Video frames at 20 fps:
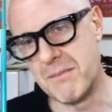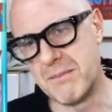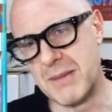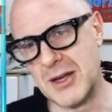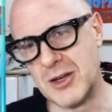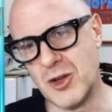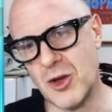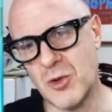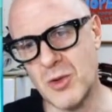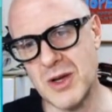
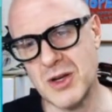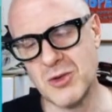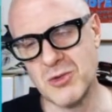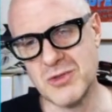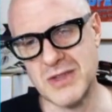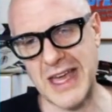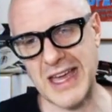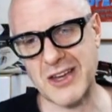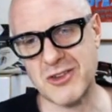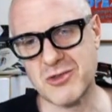But no one
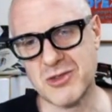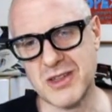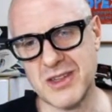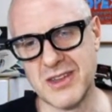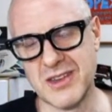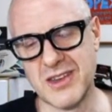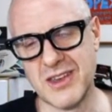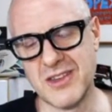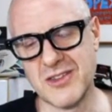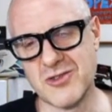who's
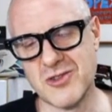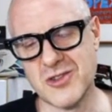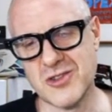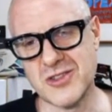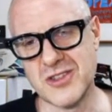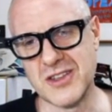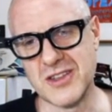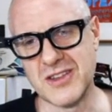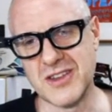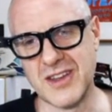actually
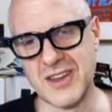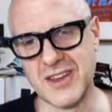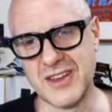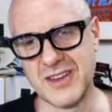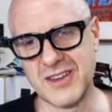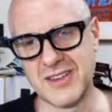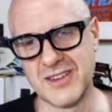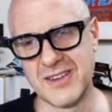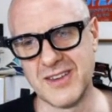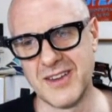interested
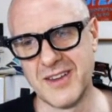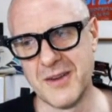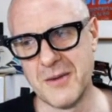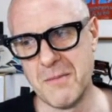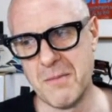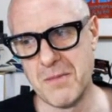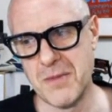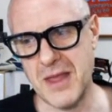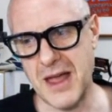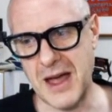in
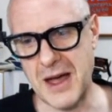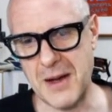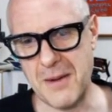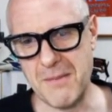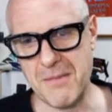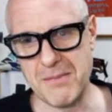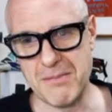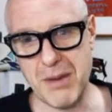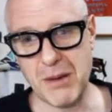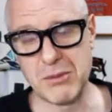
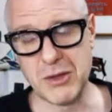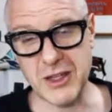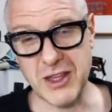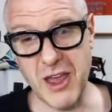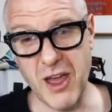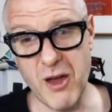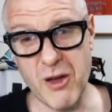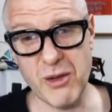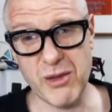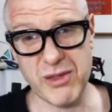public
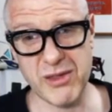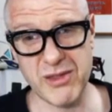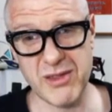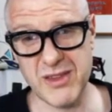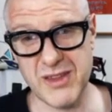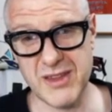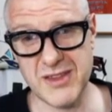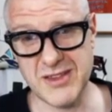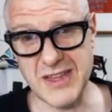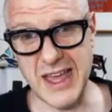health
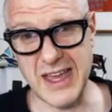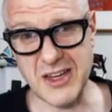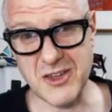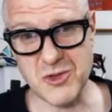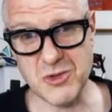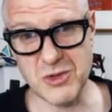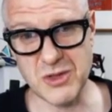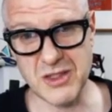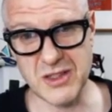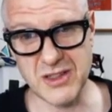is
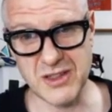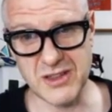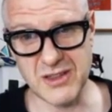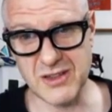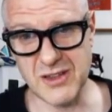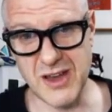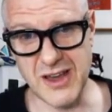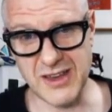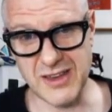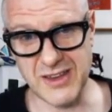actually
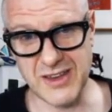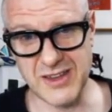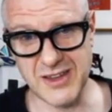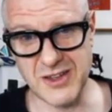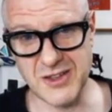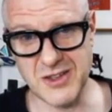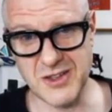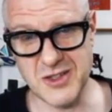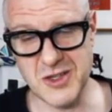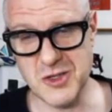like in
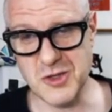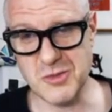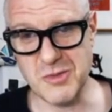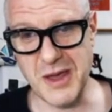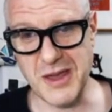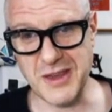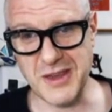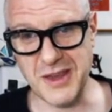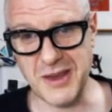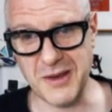a
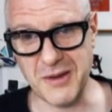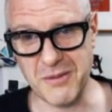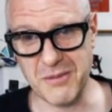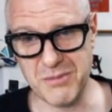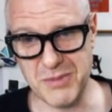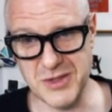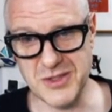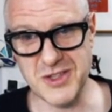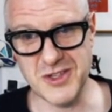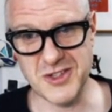decision-making
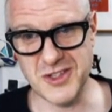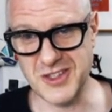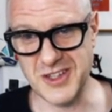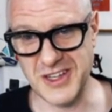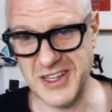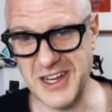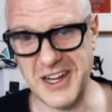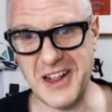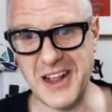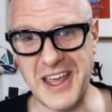position
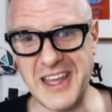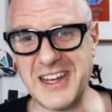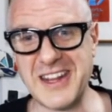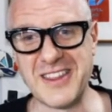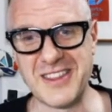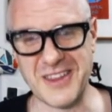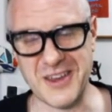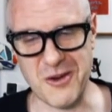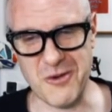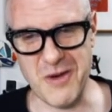in
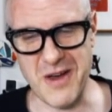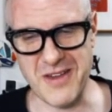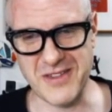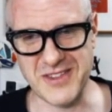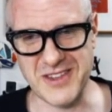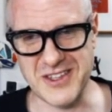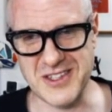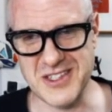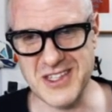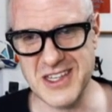anything around
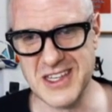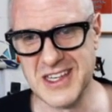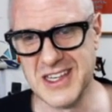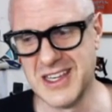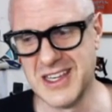this.